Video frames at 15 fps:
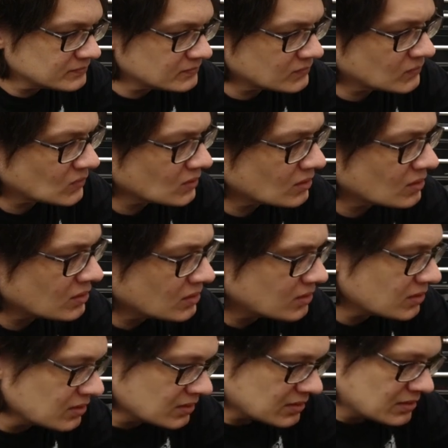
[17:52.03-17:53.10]

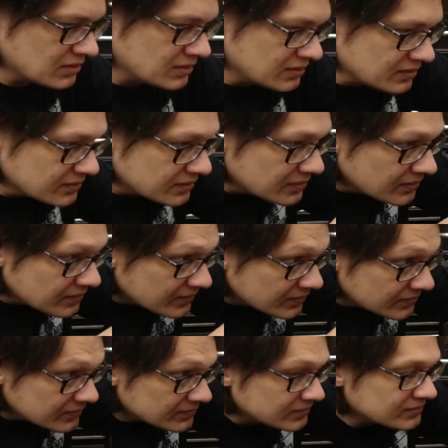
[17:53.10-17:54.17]

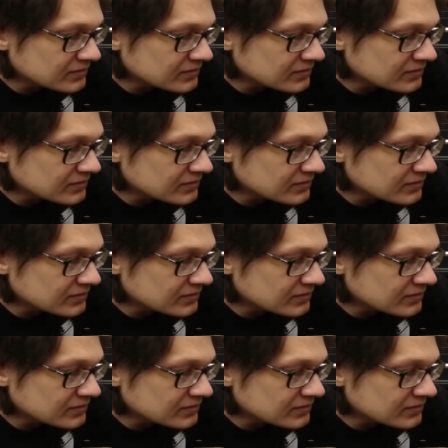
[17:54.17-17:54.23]
Nobody speaks.